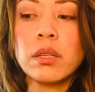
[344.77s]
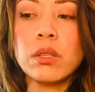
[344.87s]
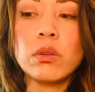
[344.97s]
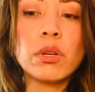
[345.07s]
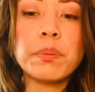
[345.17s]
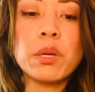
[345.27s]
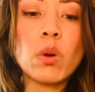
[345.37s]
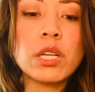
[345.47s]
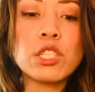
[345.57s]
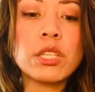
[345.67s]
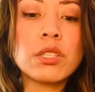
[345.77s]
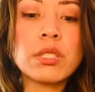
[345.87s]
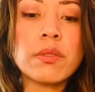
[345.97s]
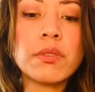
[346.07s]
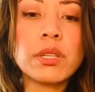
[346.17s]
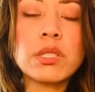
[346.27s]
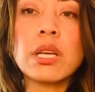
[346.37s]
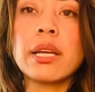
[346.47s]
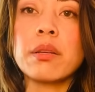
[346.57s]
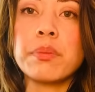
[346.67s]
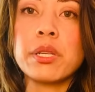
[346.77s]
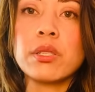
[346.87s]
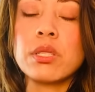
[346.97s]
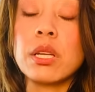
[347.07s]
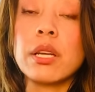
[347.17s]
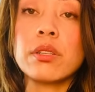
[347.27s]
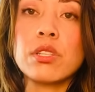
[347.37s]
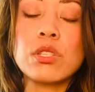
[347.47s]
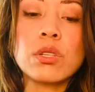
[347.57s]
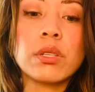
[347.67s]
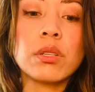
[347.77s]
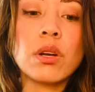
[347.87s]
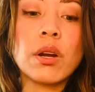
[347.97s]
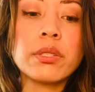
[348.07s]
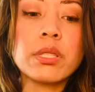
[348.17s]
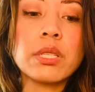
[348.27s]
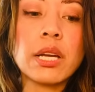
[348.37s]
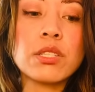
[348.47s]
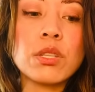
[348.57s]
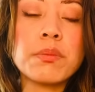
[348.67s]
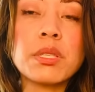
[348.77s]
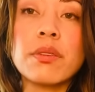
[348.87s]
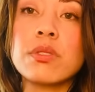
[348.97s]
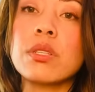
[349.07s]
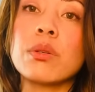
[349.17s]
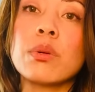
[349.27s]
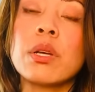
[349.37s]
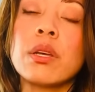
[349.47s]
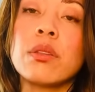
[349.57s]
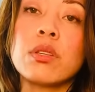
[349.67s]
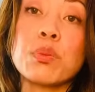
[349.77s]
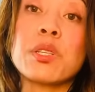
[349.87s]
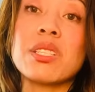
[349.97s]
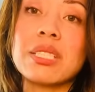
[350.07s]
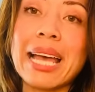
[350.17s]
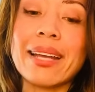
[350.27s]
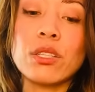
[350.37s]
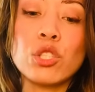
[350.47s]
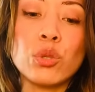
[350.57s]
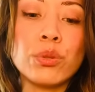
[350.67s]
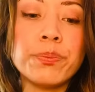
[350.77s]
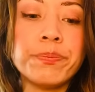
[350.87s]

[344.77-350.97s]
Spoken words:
You could be watching just if their sign appears today or just certain cards attach themselves to this person's attitude.